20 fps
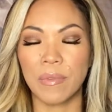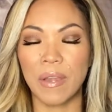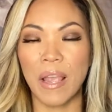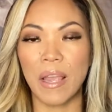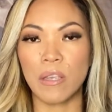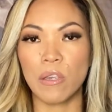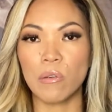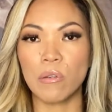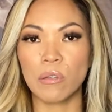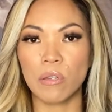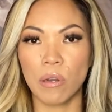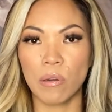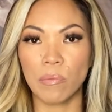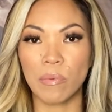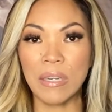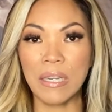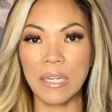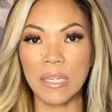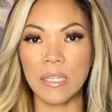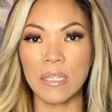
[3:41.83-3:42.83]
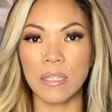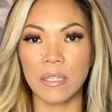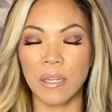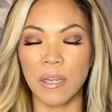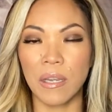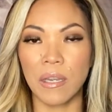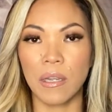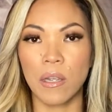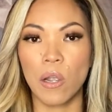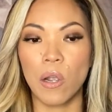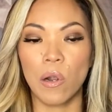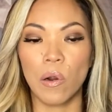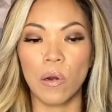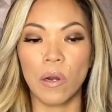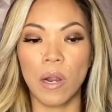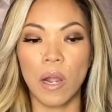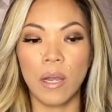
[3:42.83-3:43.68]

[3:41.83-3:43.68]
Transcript: and you start releasing or